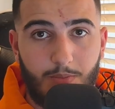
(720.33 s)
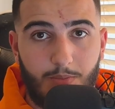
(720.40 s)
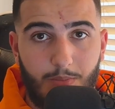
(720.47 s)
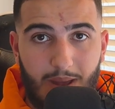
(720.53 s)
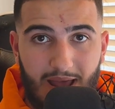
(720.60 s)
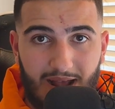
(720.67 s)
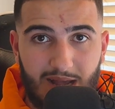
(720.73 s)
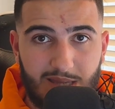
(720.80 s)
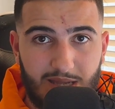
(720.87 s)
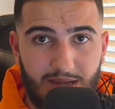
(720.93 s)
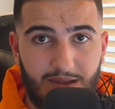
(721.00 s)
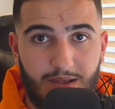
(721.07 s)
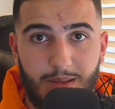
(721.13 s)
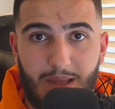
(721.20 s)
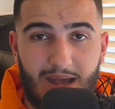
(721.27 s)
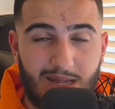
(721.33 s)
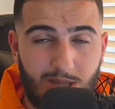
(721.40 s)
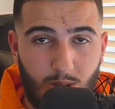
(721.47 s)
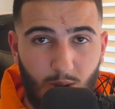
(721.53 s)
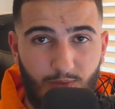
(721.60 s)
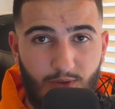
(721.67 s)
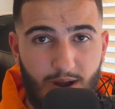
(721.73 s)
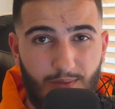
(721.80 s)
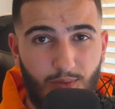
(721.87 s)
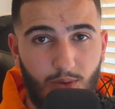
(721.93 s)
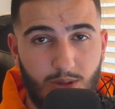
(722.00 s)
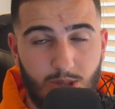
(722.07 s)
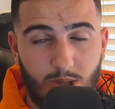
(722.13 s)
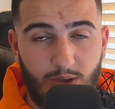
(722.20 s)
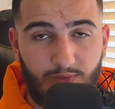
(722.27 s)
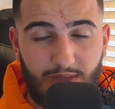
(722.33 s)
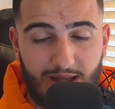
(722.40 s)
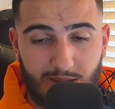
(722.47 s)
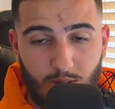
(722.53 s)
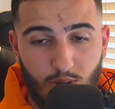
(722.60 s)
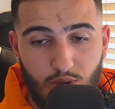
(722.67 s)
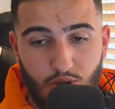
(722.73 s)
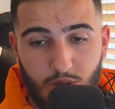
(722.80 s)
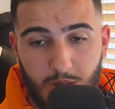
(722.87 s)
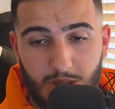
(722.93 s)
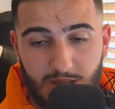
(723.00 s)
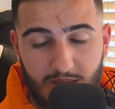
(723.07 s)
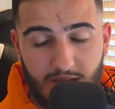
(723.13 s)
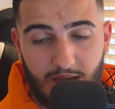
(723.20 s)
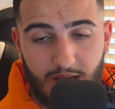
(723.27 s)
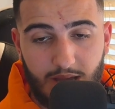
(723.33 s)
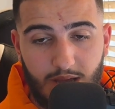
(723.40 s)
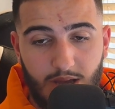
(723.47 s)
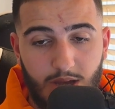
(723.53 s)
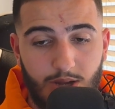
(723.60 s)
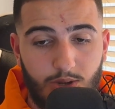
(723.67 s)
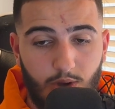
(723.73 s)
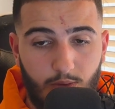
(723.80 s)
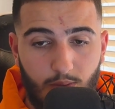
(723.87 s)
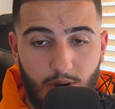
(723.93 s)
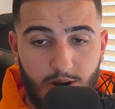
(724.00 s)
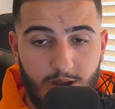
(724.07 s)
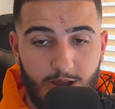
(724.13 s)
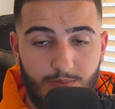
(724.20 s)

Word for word: But like I said, that is not for everyone. So if that's not you just yet, don't worry.